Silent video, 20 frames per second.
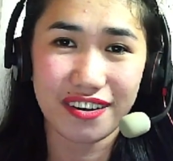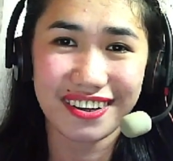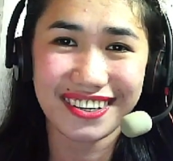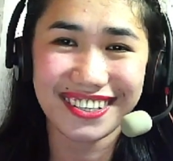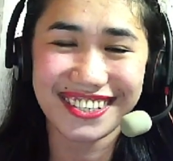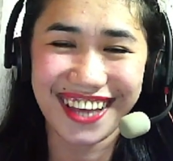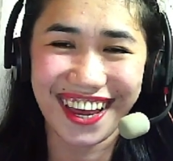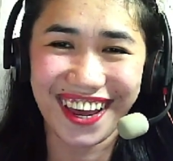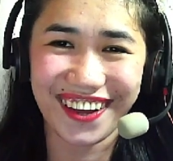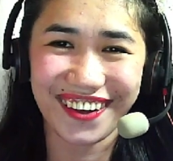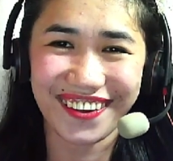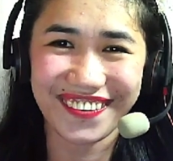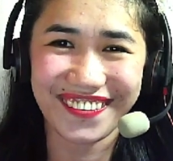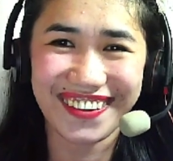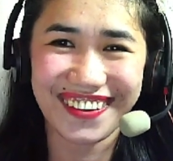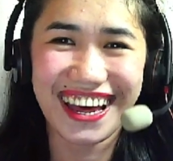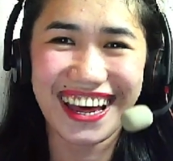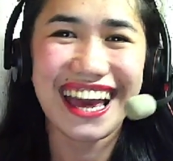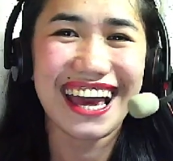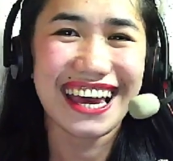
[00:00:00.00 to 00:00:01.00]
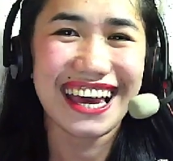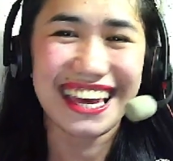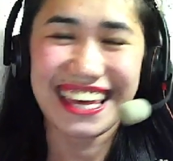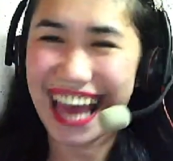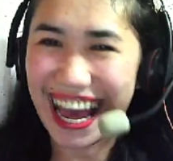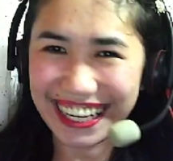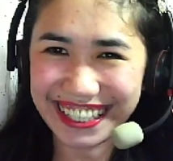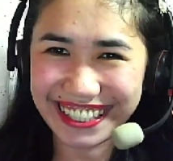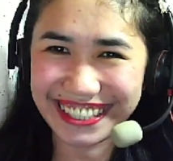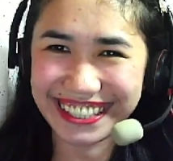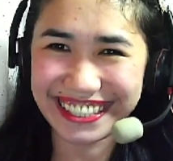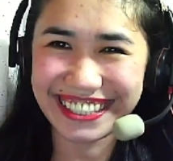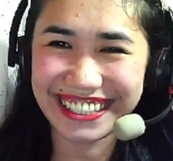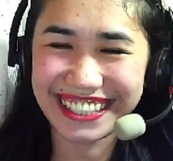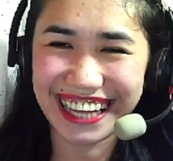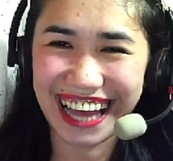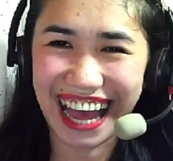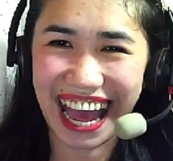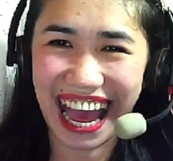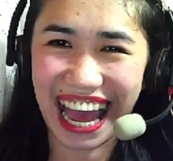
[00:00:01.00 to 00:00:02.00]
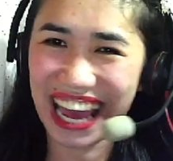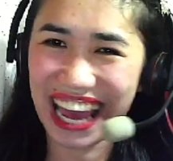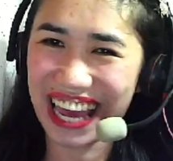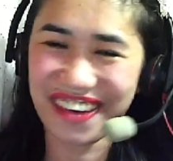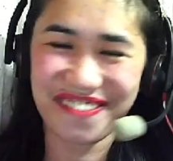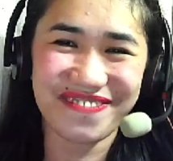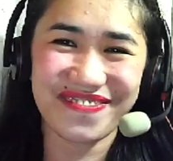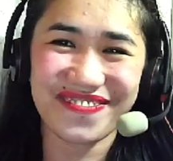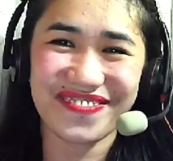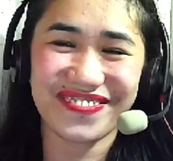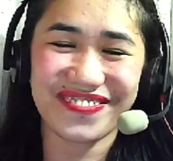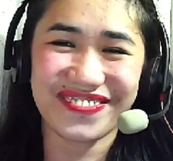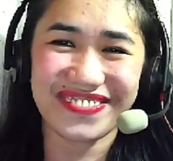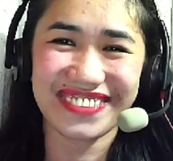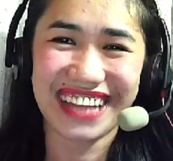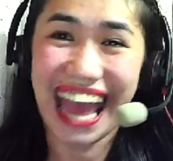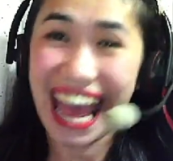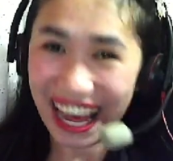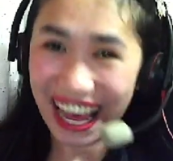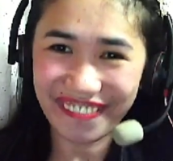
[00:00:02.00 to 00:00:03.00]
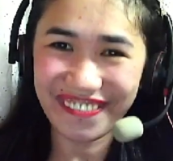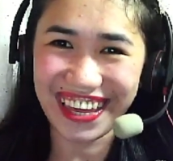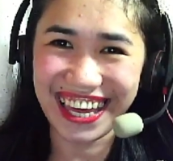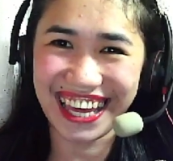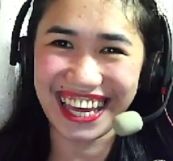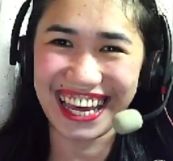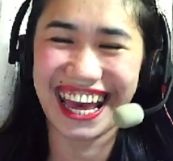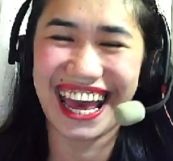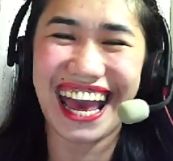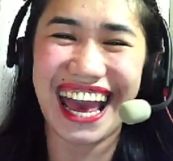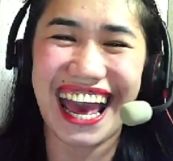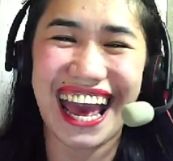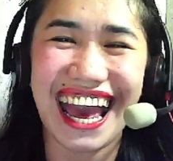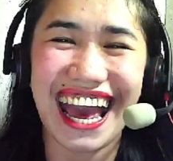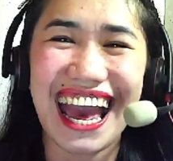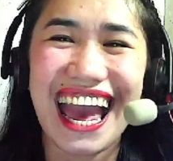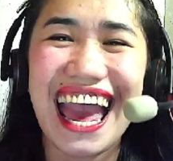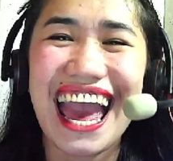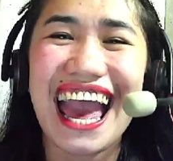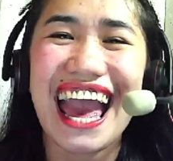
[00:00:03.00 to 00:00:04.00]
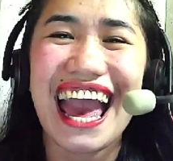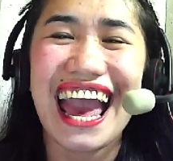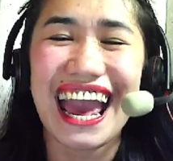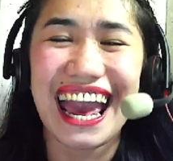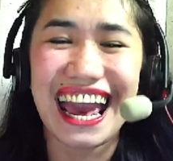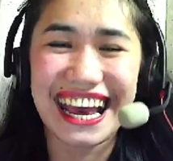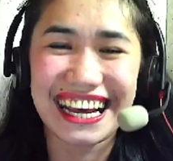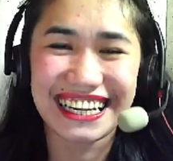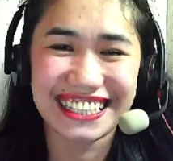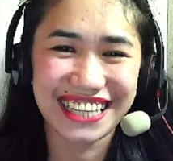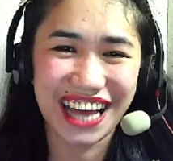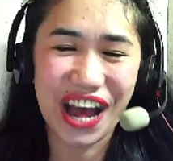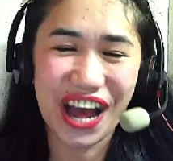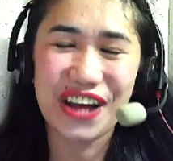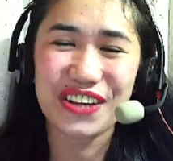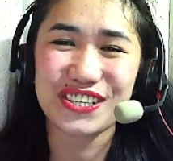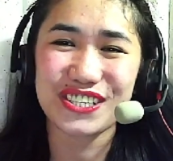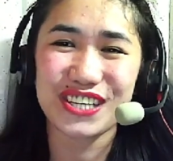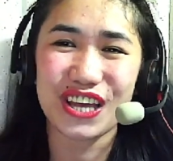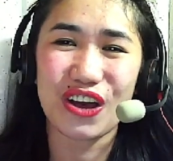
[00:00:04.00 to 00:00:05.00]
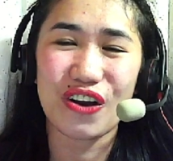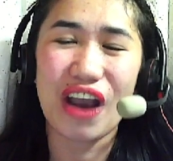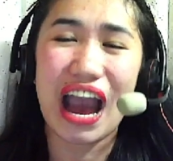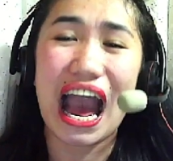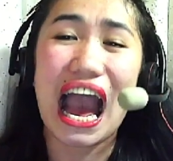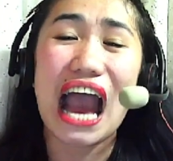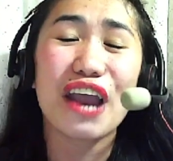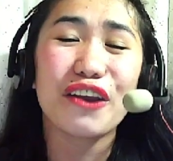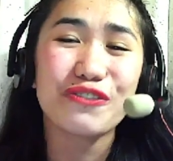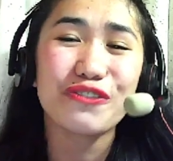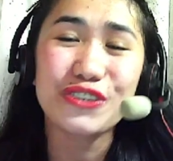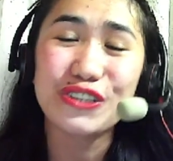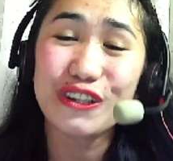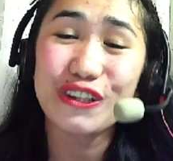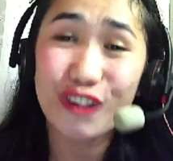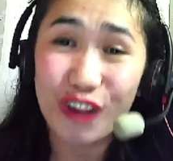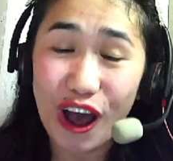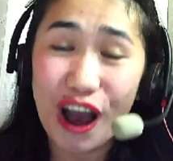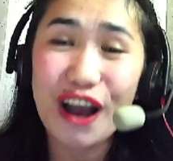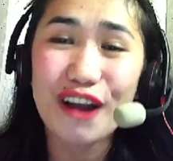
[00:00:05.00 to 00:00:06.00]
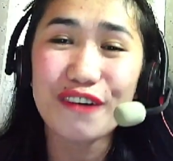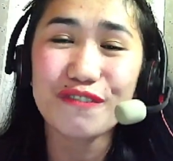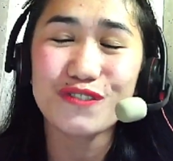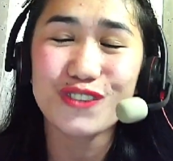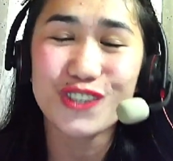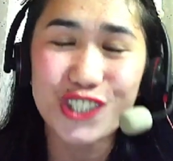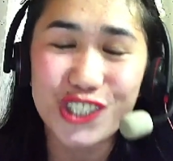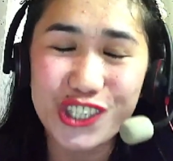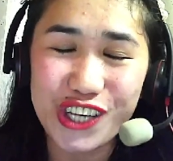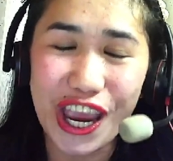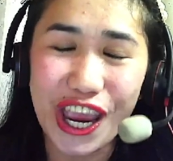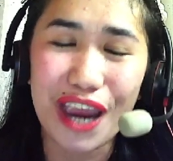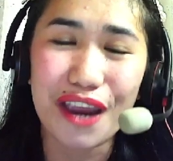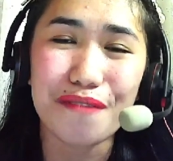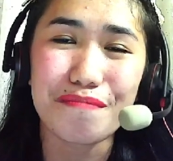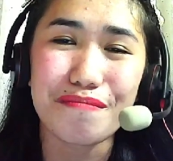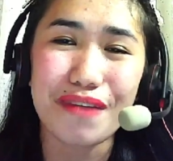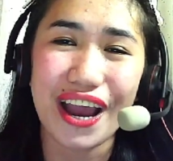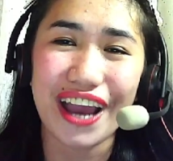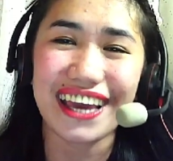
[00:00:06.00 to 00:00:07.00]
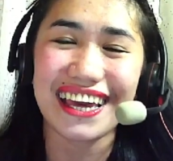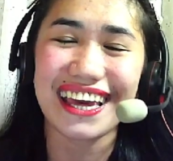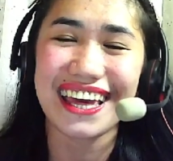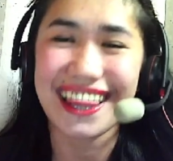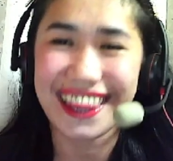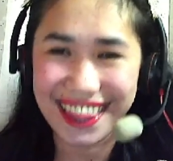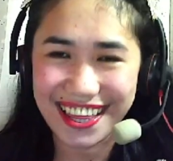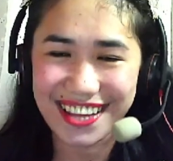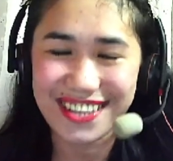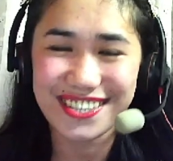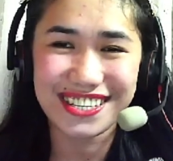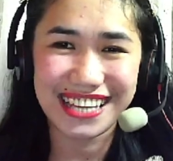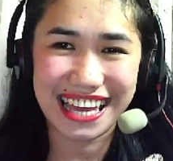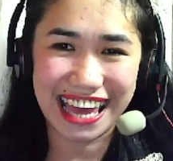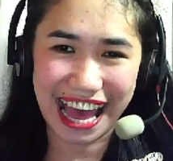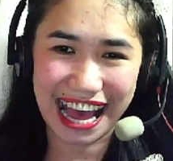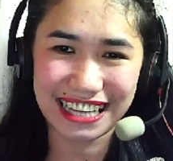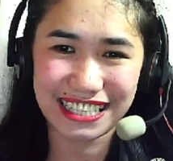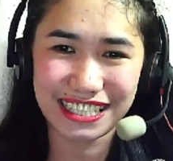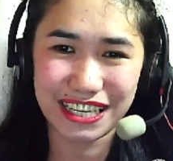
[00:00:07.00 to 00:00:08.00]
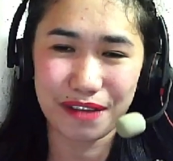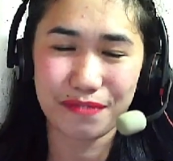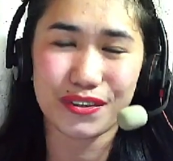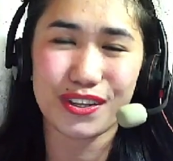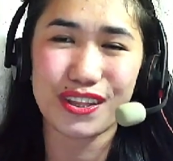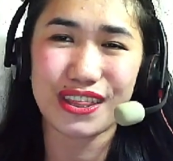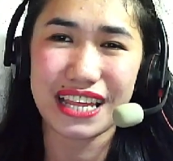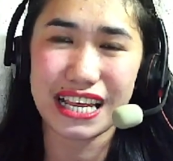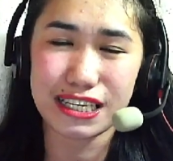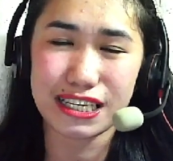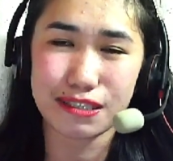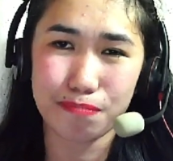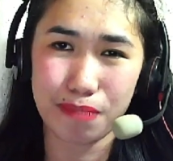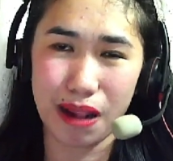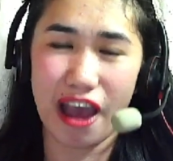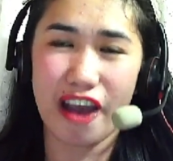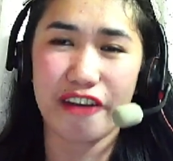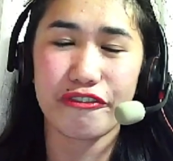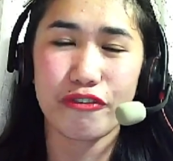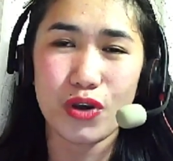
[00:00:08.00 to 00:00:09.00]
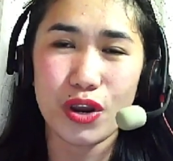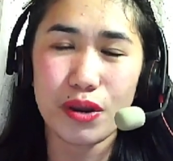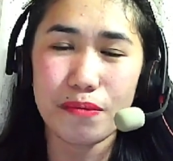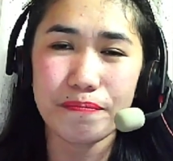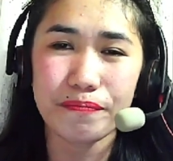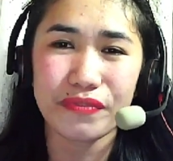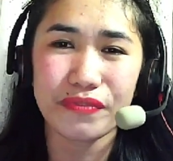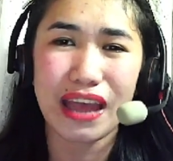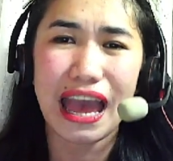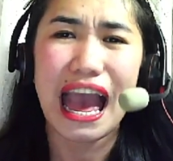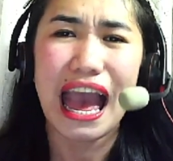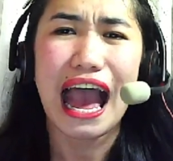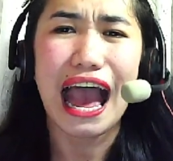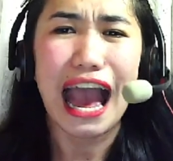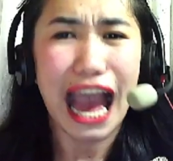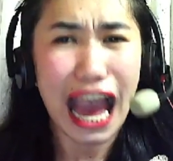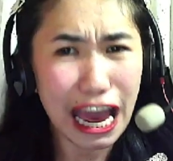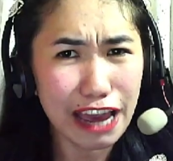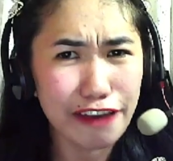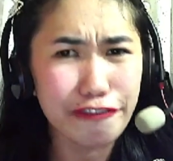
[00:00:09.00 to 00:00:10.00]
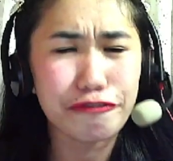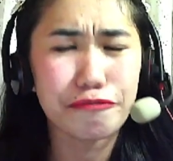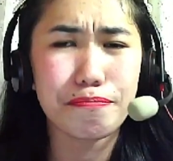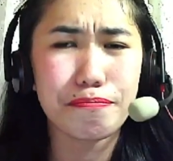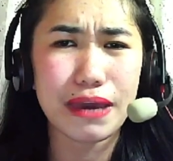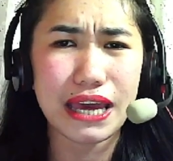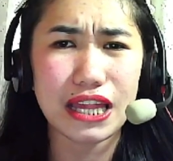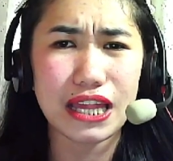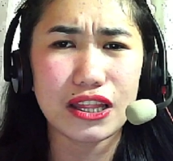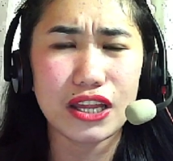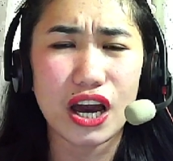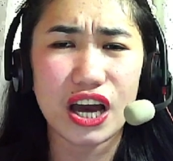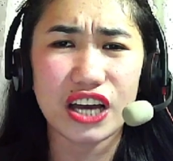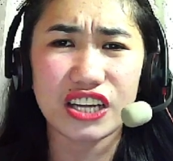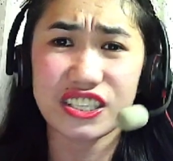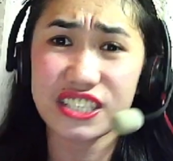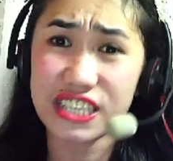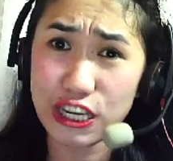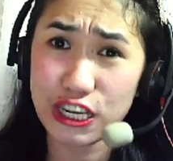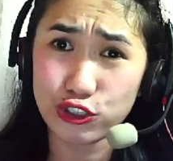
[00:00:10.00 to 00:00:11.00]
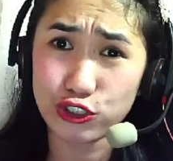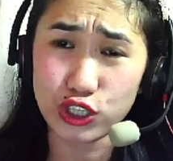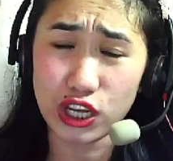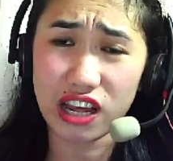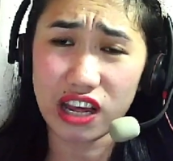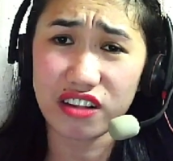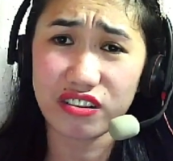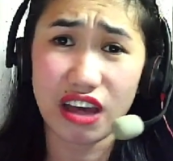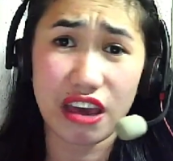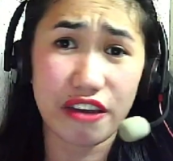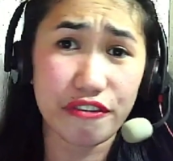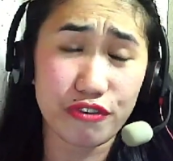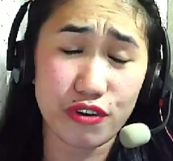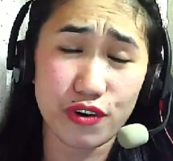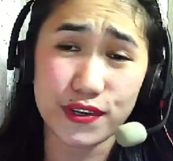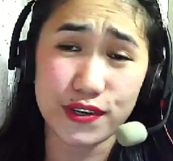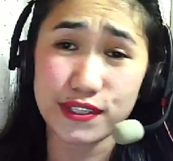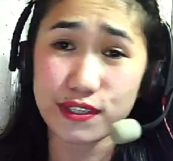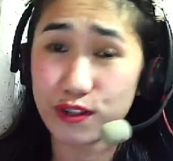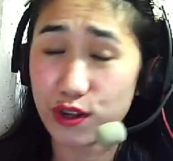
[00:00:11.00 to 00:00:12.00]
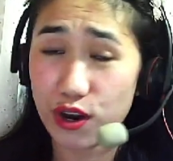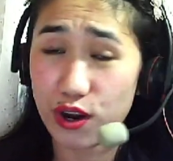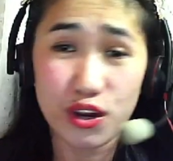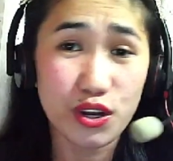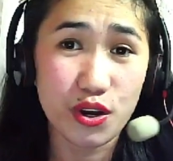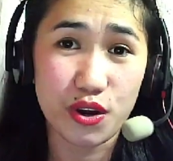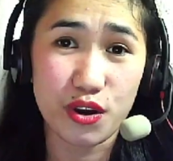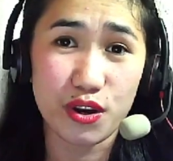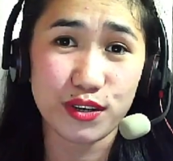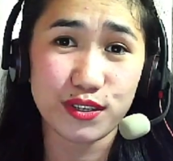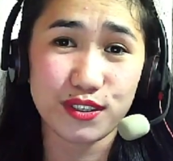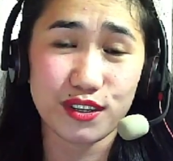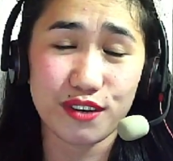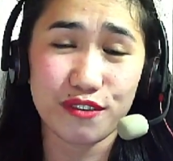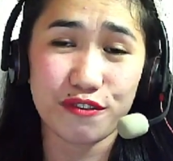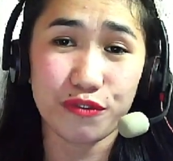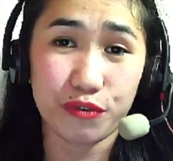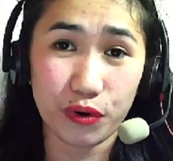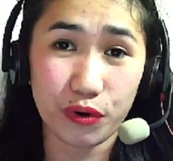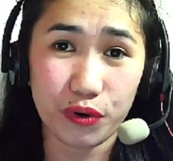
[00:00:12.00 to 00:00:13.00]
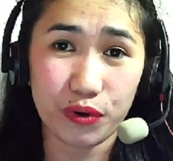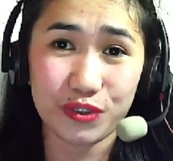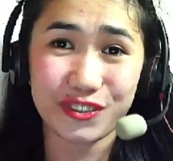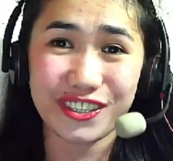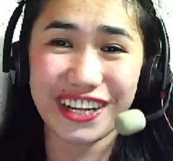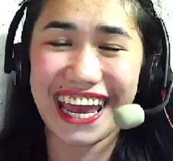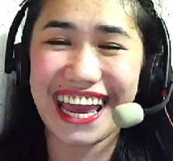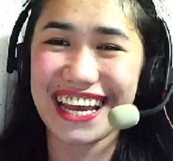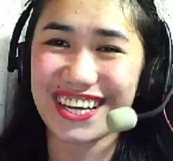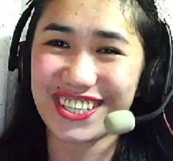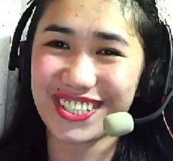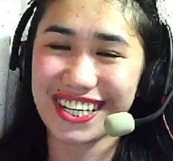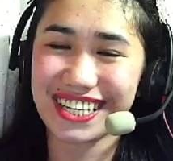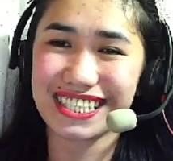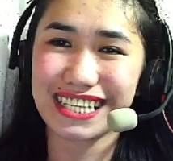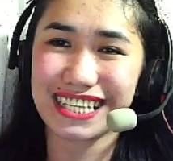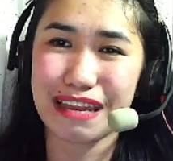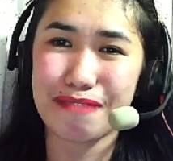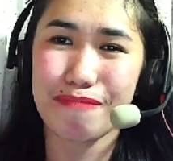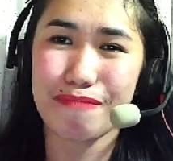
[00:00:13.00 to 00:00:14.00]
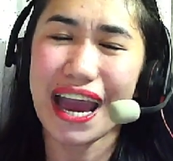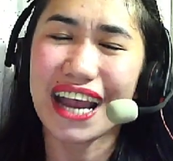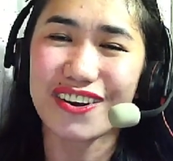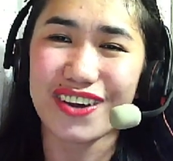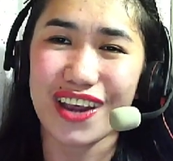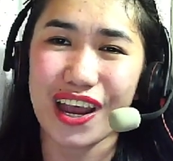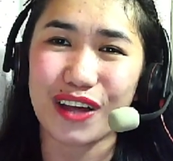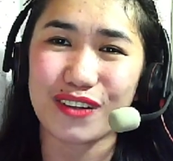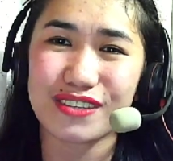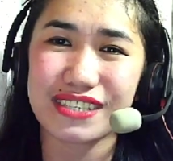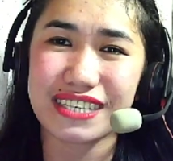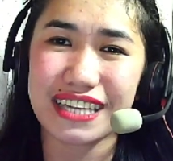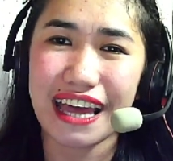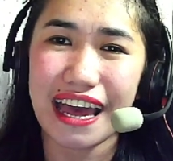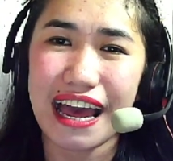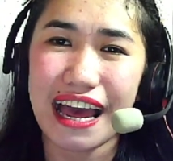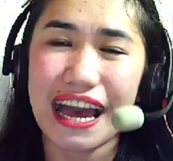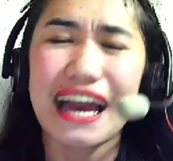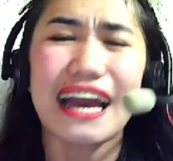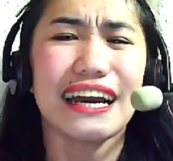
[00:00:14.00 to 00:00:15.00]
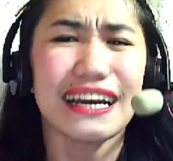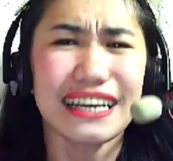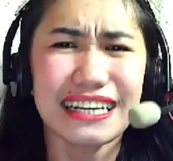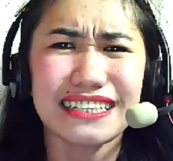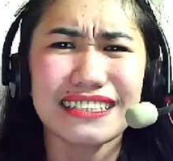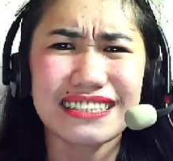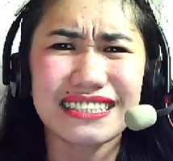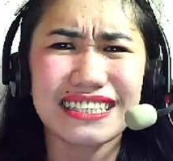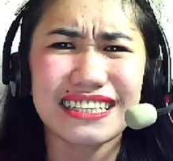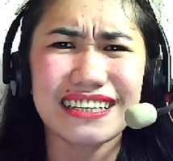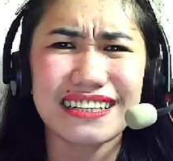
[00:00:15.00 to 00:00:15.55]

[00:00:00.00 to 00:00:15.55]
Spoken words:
So, yes, I'm happy. And also, I would love to share my enthusiasm on this platform. I've been teaching diverse learners of all ages and backgrounds. And